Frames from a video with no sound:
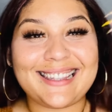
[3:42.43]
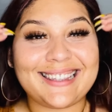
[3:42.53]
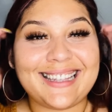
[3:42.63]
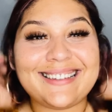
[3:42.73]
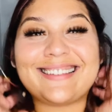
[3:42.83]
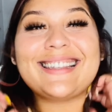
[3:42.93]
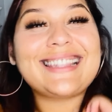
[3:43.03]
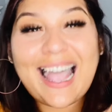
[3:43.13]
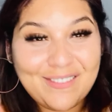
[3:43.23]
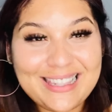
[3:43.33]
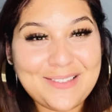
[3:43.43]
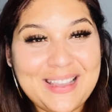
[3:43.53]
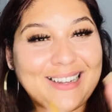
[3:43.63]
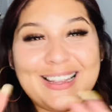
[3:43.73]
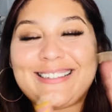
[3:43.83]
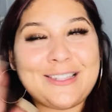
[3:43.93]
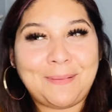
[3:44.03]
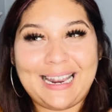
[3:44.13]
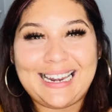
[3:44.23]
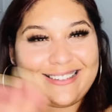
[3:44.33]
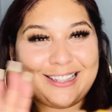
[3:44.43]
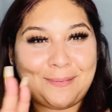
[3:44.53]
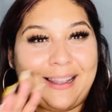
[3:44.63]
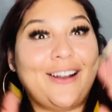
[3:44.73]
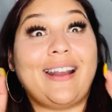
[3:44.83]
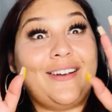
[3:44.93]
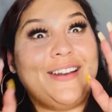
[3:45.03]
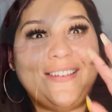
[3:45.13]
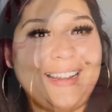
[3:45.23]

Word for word: Let's just dive into makeup. Let's just play. All right.